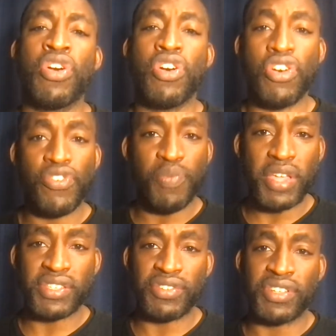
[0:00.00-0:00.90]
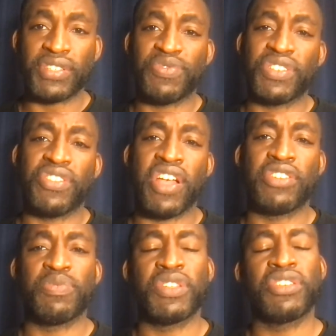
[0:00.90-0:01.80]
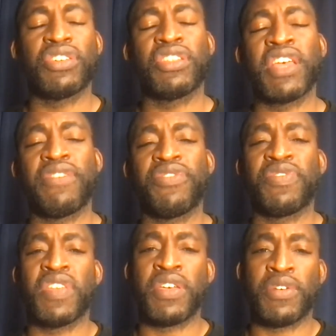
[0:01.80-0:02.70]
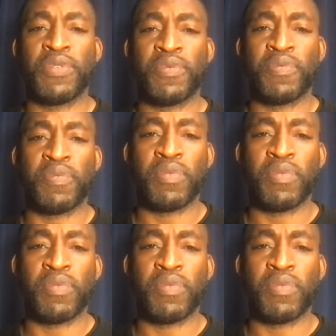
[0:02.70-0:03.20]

of my students, which allows me to connect with them